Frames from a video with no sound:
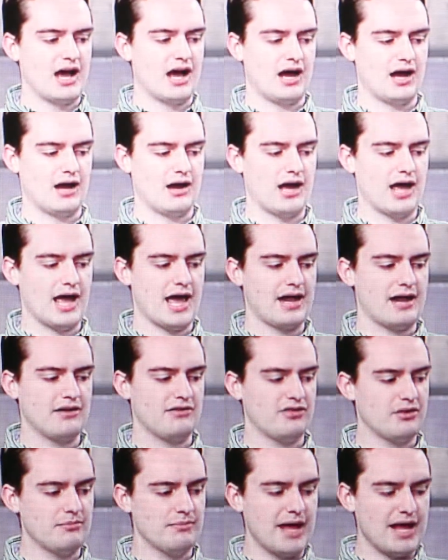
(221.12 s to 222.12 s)
And
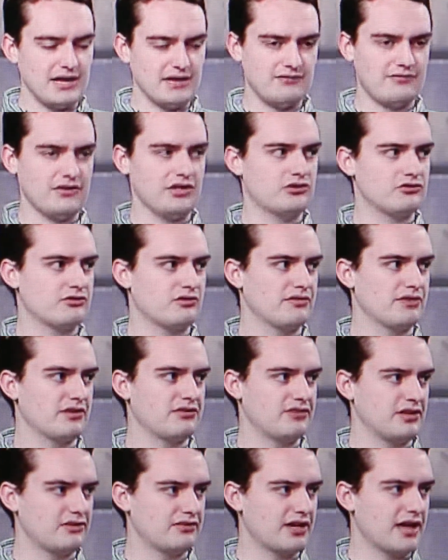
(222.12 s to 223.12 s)
the main feature of
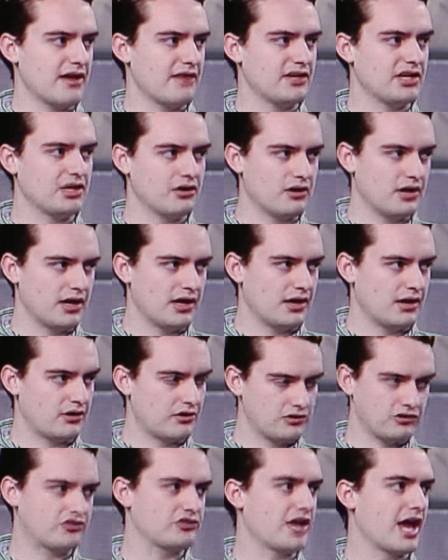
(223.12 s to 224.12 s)
this, it doesn't have any
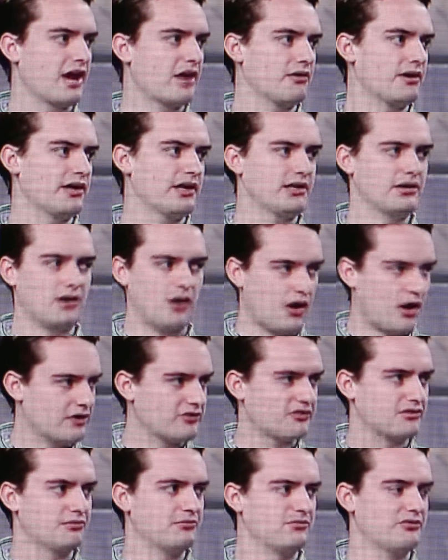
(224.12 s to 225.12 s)
earth-shattering,
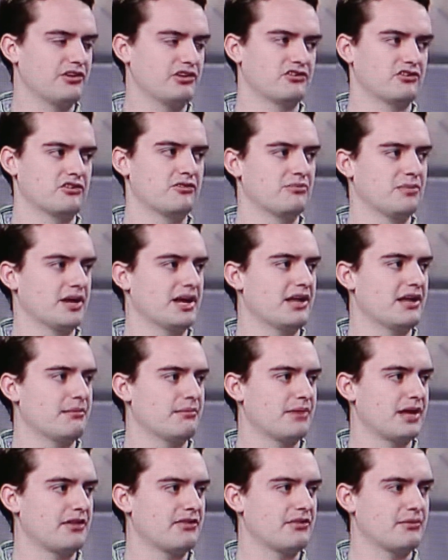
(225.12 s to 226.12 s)
awesome features,
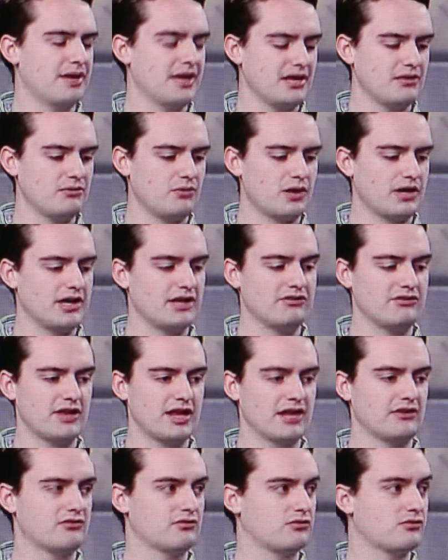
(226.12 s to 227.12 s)
but the main one is
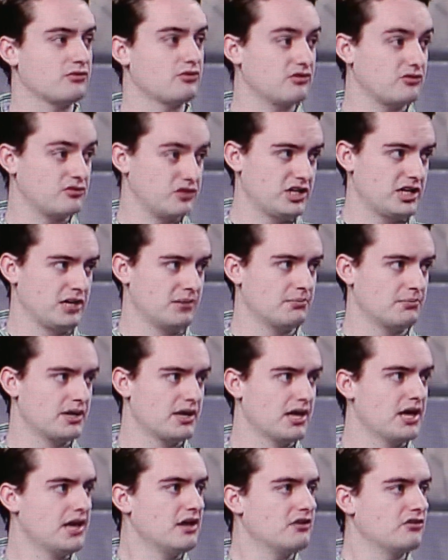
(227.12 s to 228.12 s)
that it's cheap.
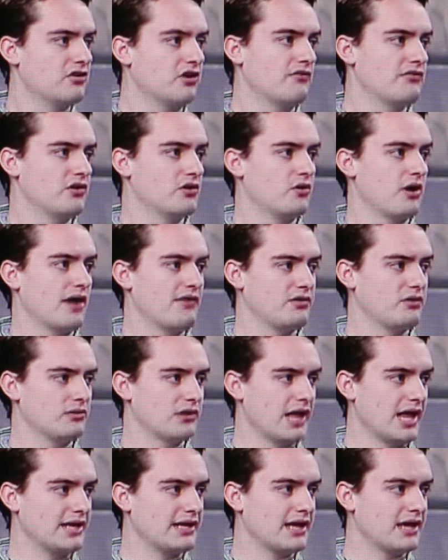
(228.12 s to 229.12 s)
So if
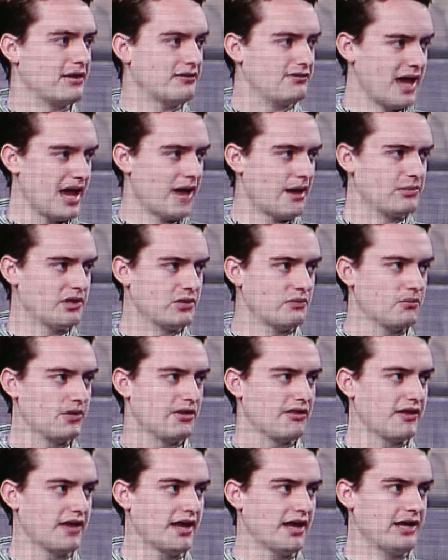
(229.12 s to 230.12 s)
you'd like a tablet
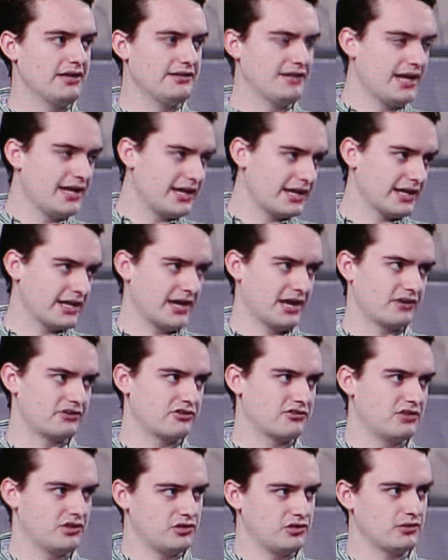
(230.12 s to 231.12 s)
with a data
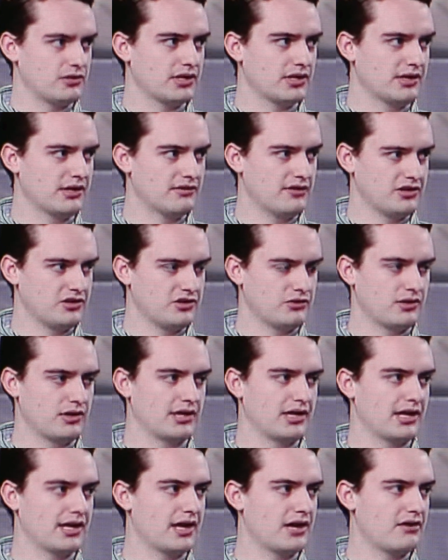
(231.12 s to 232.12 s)
connection that you can
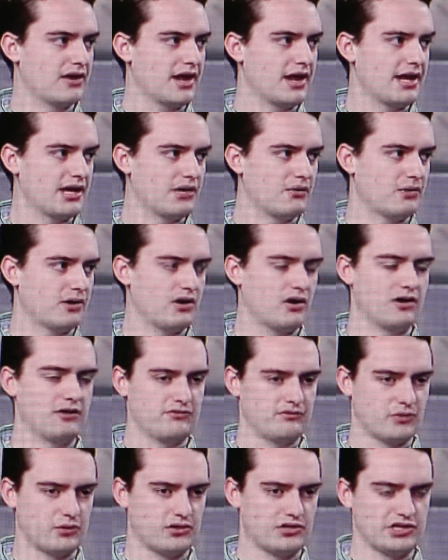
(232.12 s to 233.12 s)
get internet anywhere
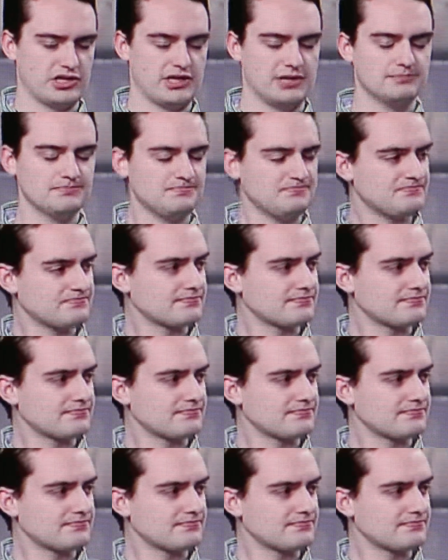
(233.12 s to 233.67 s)
on 4G,